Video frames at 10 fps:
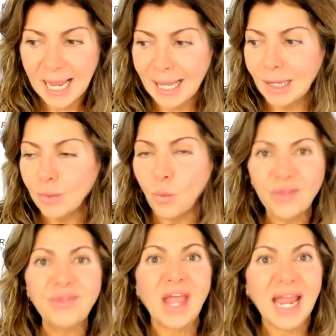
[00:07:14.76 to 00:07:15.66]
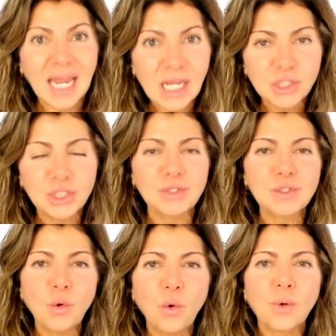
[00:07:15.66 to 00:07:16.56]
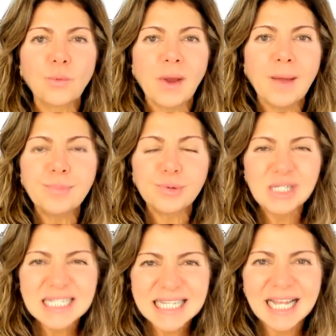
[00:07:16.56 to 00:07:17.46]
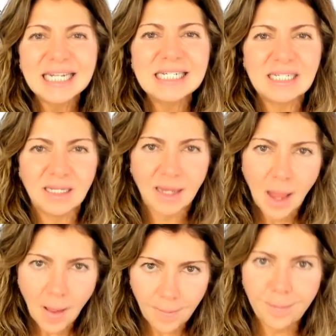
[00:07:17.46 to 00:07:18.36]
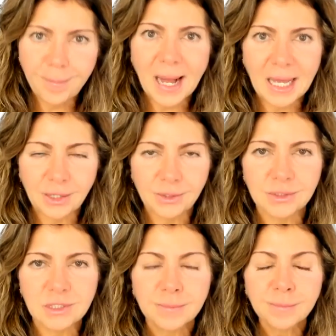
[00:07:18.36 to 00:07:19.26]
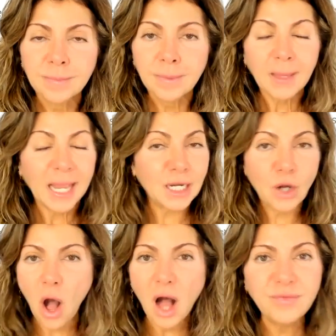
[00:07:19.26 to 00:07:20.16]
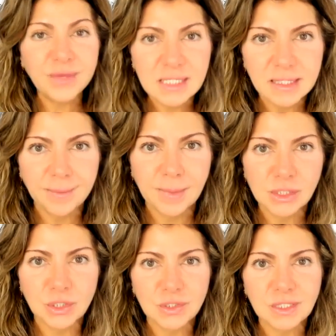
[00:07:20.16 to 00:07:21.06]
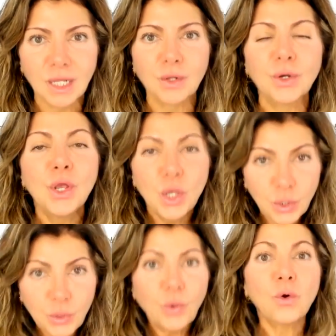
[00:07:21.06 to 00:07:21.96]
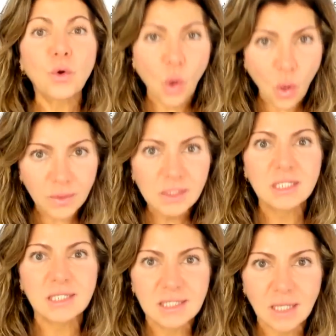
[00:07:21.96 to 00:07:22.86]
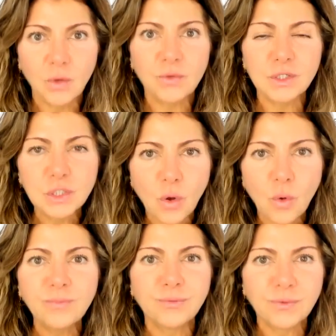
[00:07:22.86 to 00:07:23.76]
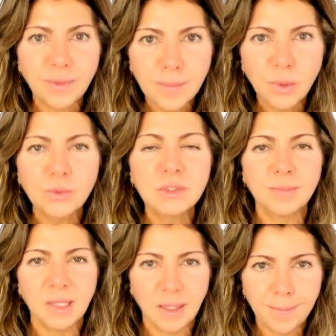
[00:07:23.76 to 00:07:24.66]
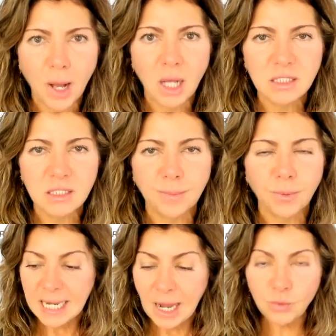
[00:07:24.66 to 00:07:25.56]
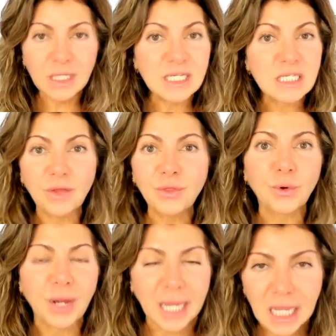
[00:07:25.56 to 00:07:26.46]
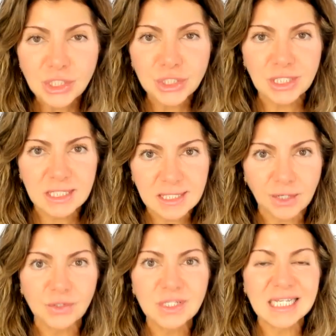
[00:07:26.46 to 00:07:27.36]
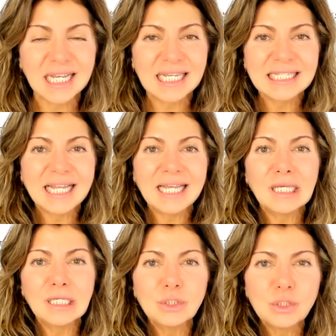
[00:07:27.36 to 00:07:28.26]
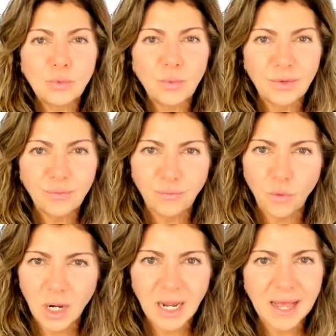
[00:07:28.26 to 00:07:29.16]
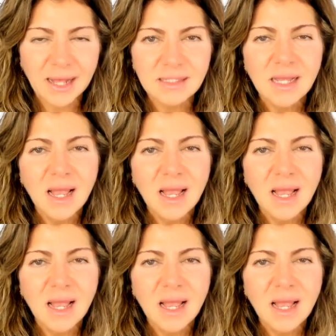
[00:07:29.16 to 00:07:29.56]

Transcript: and with agents who are representing buyers. And obviously, Mister Seller, your goal is to sell this home for the most money possible. Now, these other agents that are saying they can do it for less,